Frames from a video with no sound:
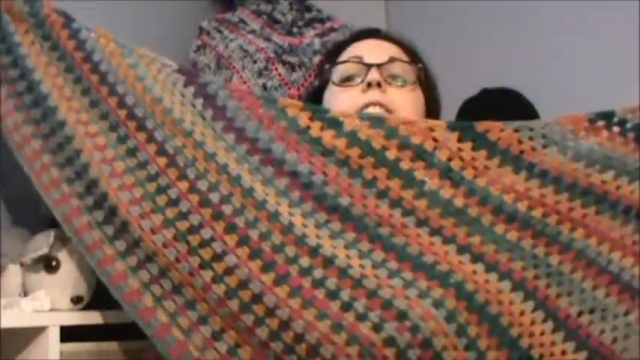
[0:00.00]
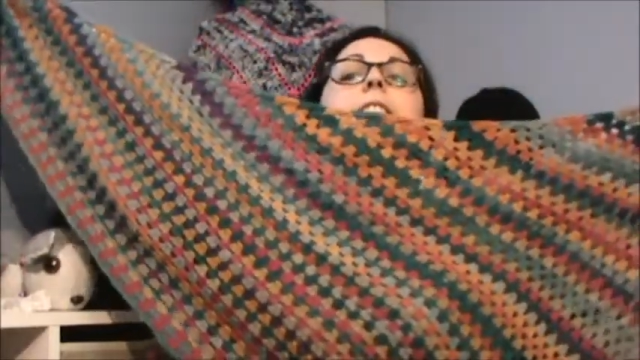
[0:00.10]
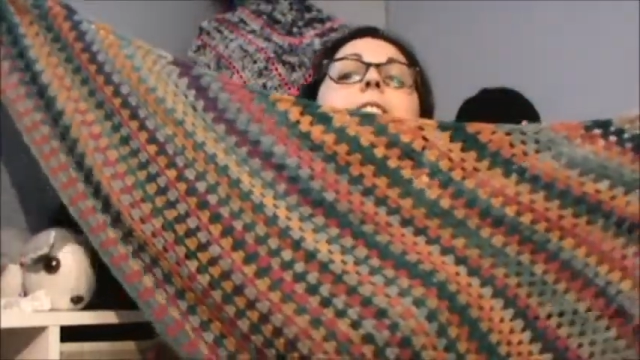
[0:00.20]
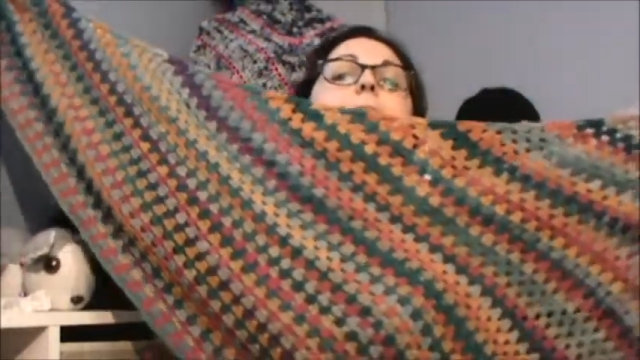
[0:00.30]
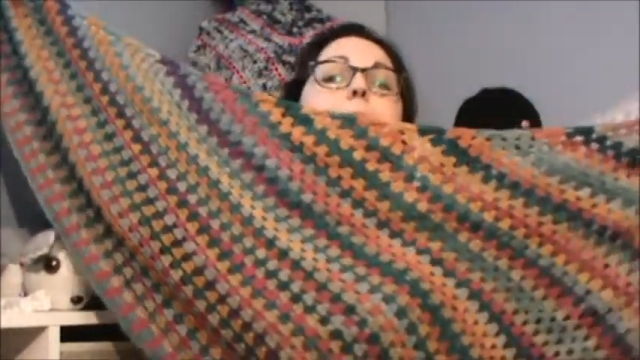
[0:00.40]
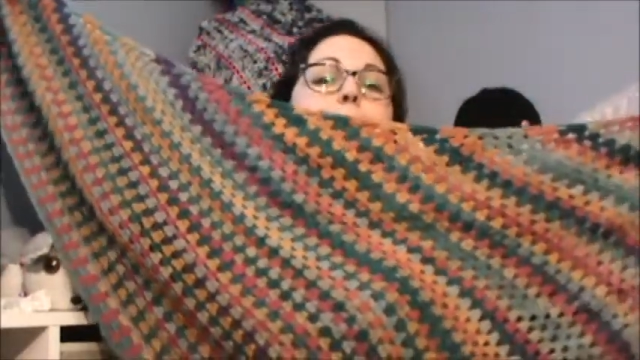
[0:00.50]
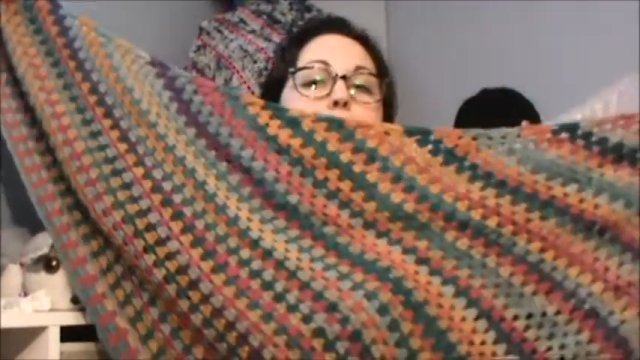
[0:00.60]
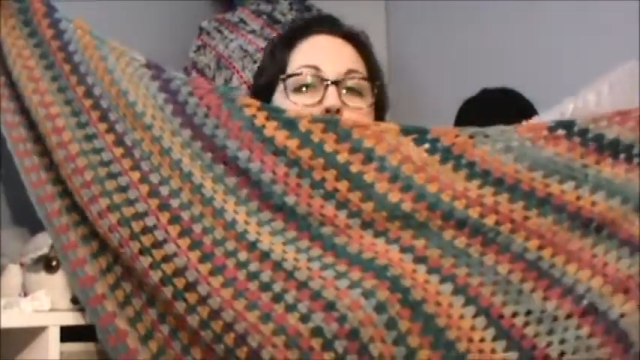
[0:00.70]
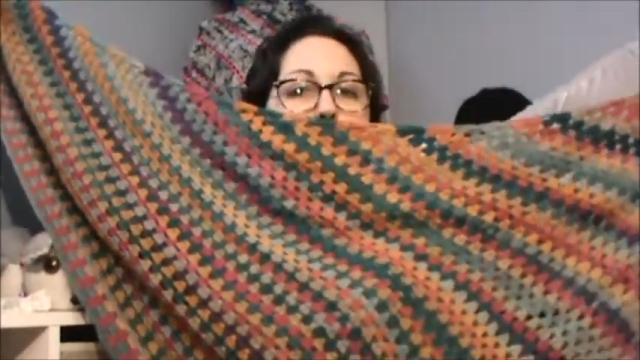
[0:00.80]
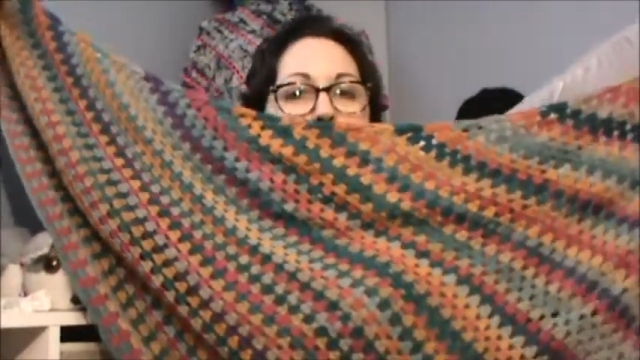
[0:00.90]
you can't hear me
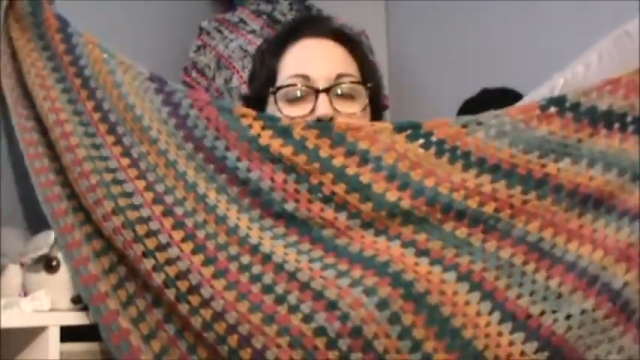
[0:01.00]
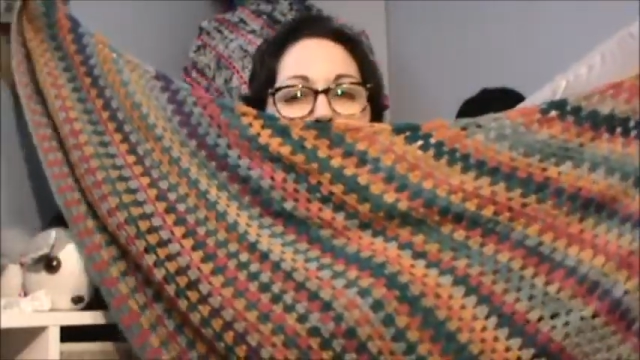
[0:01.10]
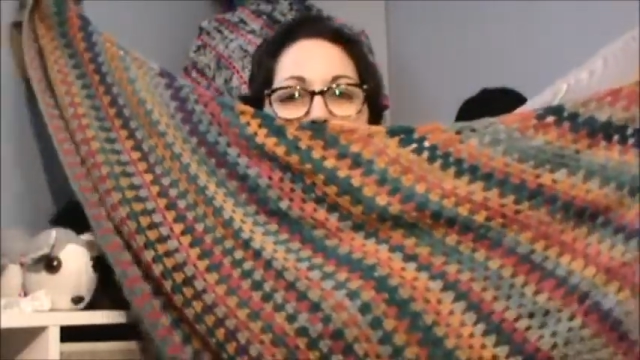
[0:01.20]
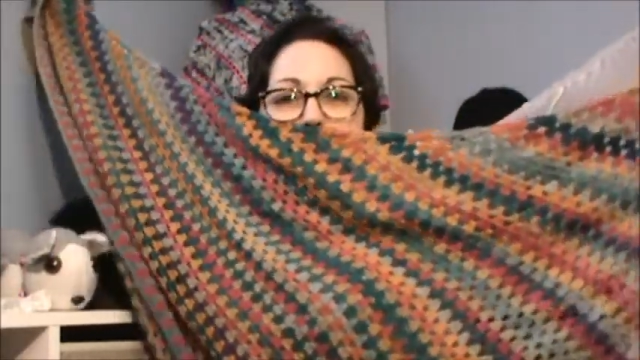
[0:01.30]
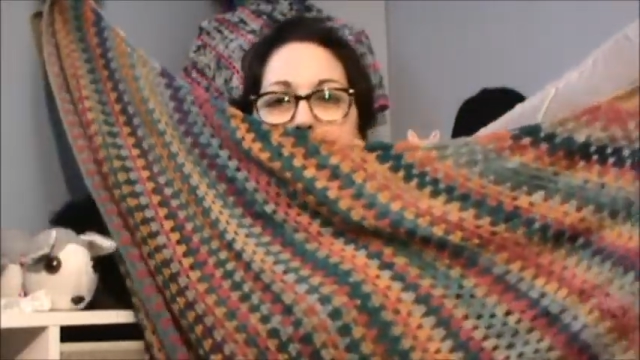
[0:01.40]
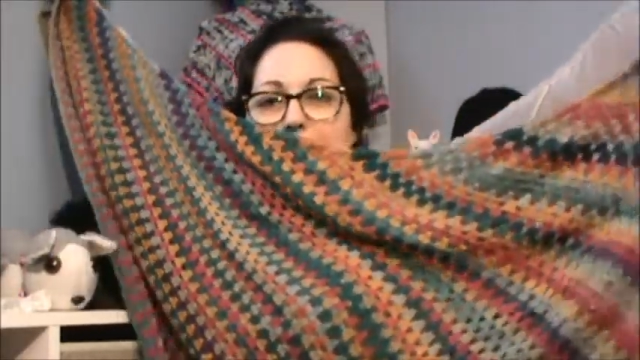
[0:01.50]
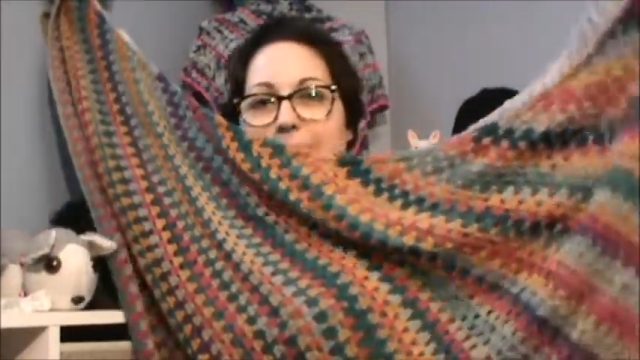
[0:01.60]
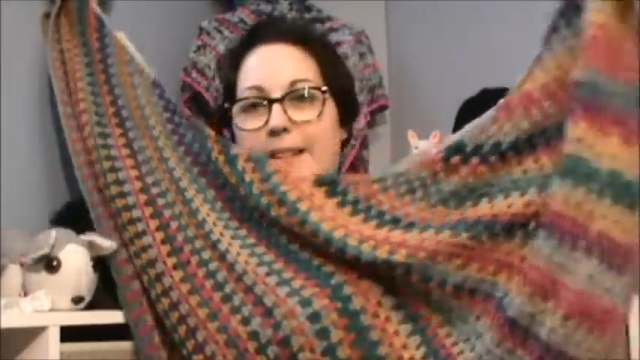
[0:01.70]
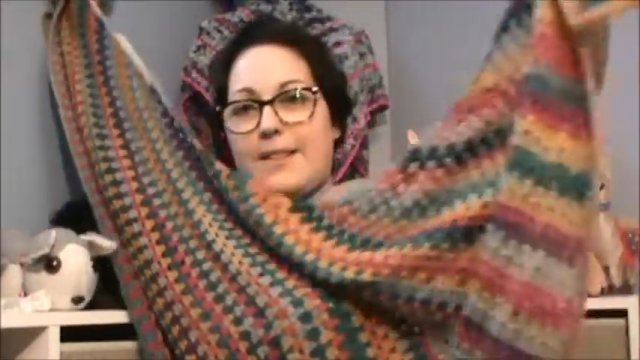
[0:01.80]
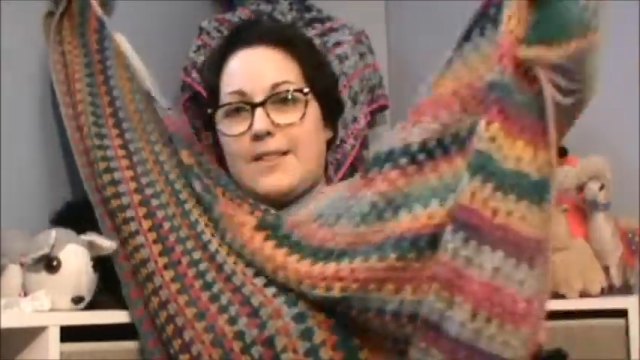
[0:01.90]
right.
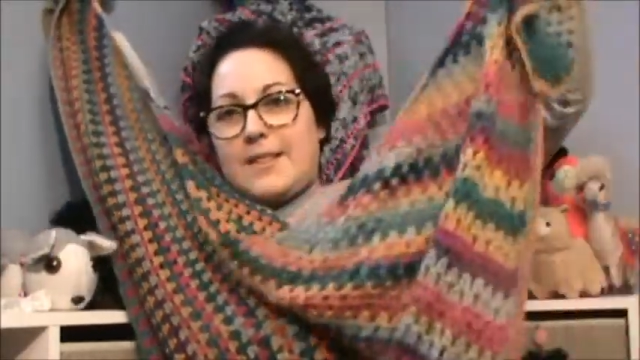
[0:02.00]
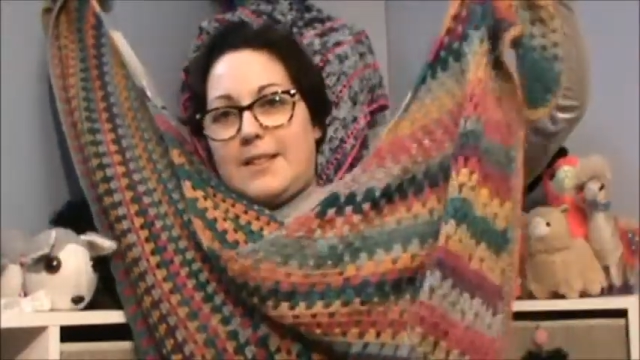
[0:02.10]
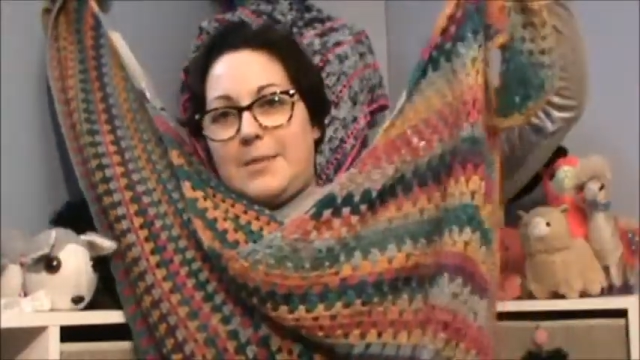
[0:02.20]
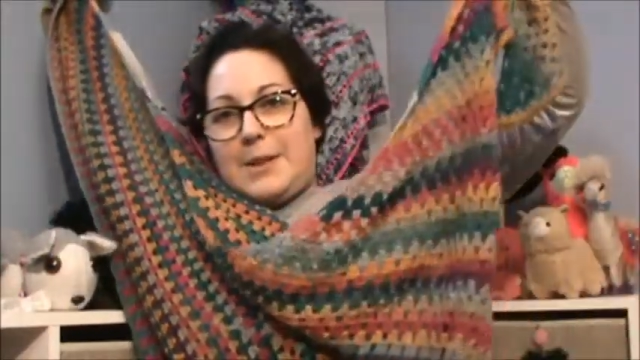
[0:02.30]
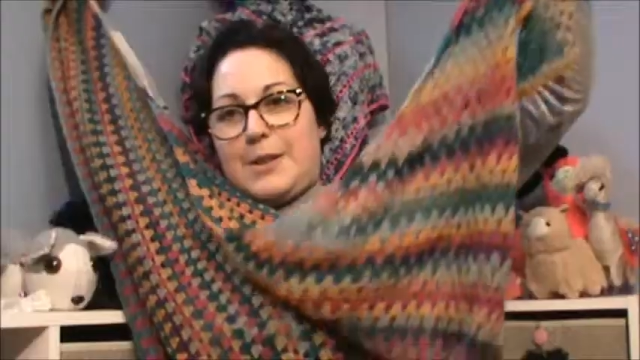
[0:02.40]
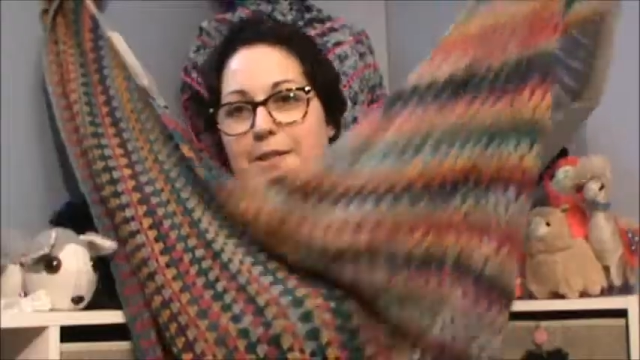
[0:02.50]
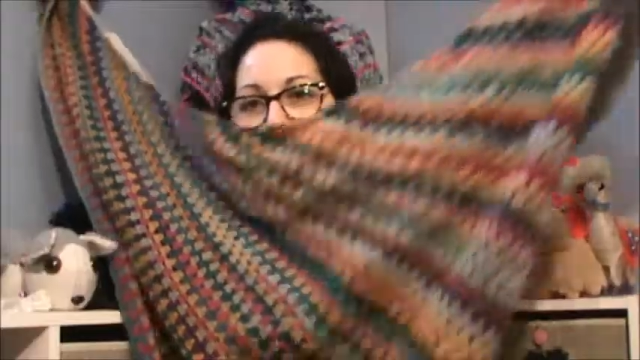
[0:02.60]
And there's a little bit over